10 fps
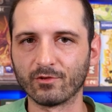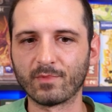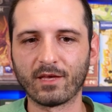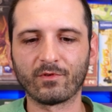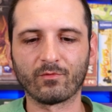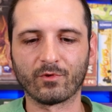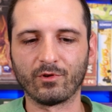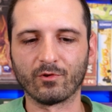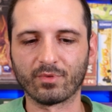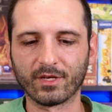Gloomhaven, where
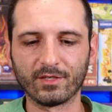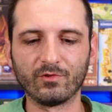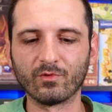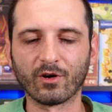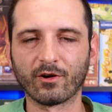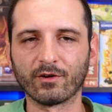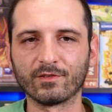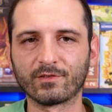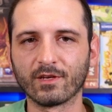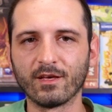you're playing two
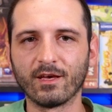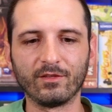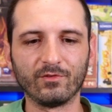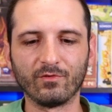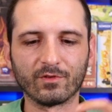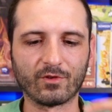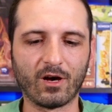cards and you do the